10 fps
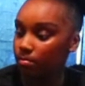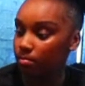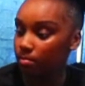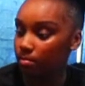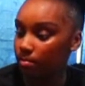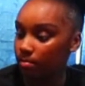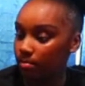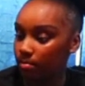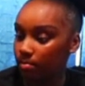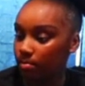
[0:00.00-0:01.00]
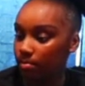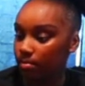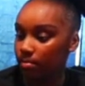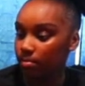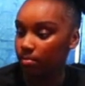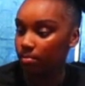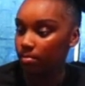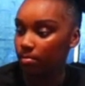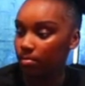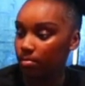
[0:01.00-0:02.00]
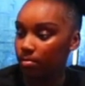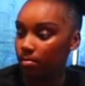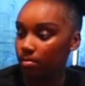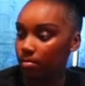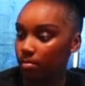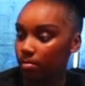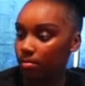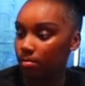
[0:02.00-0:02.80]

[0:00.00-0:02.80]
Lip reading: (silent)